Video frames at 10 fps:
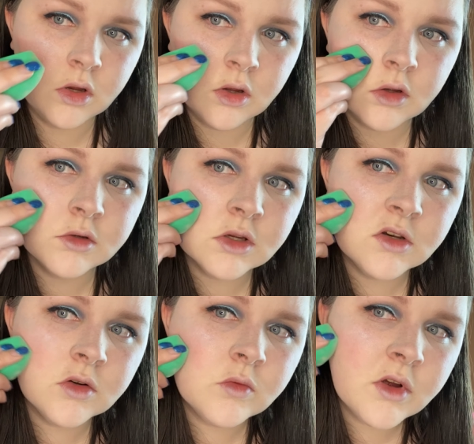Because I
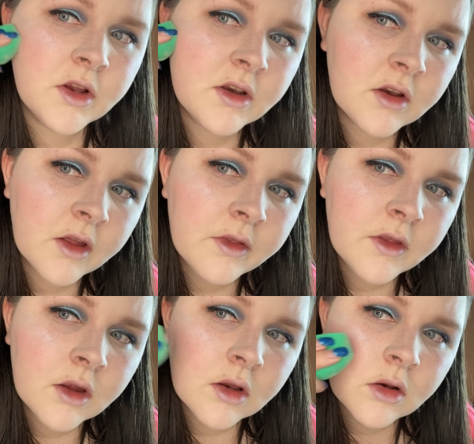don't want
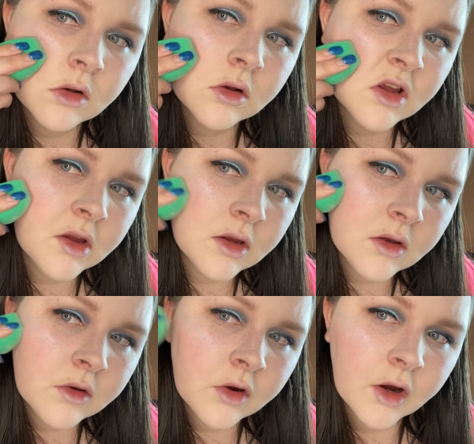nothing like
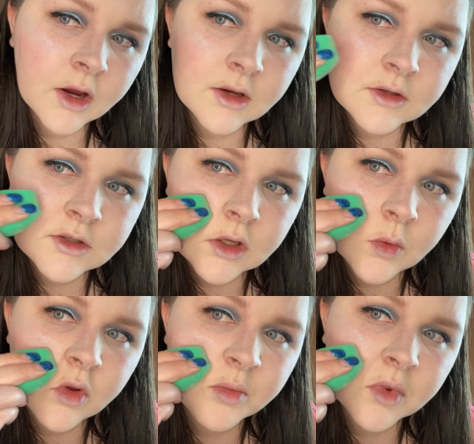crazy
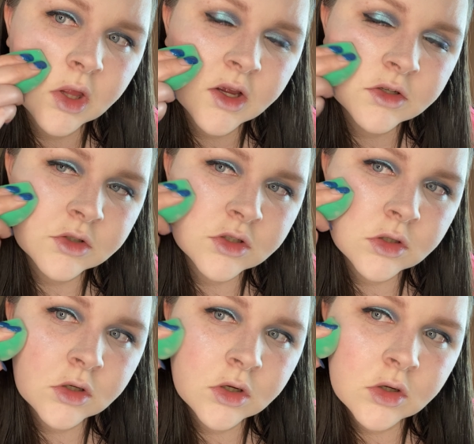with blush.
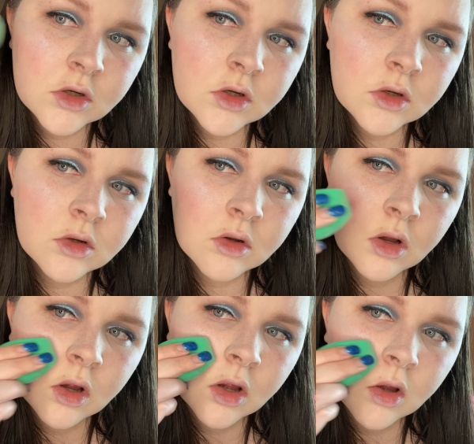
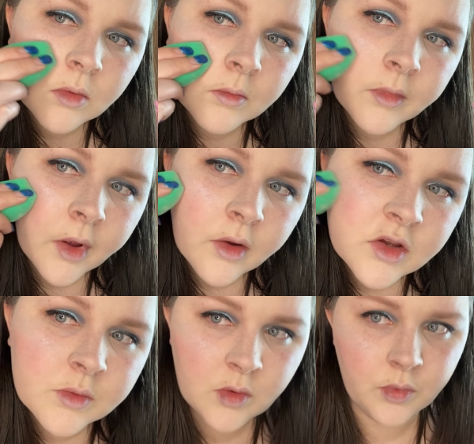I
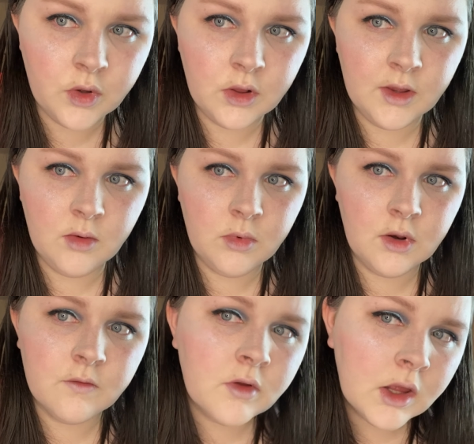just want to put a little bit
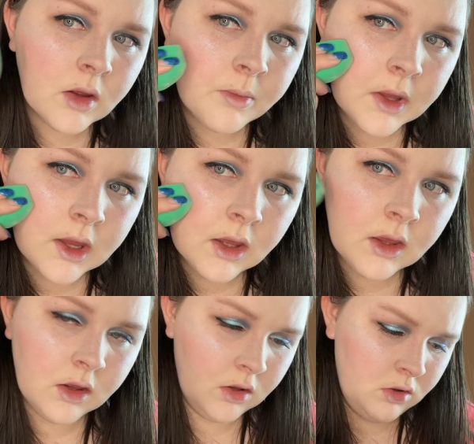of like a pink,
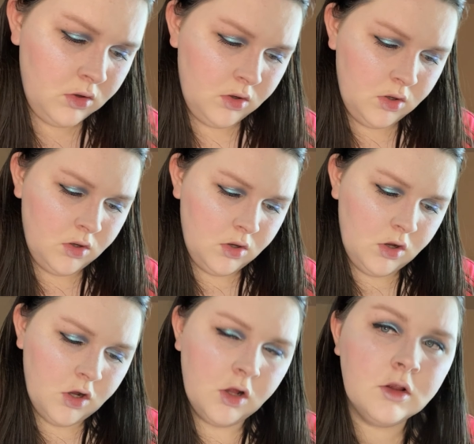
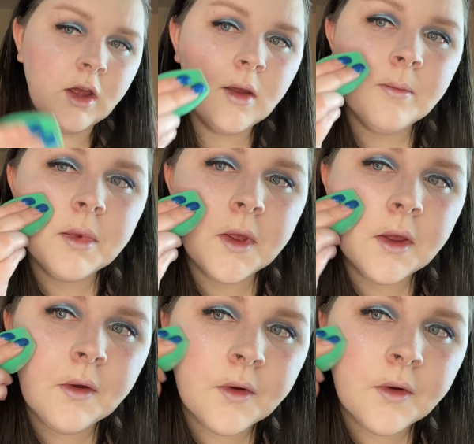a light pink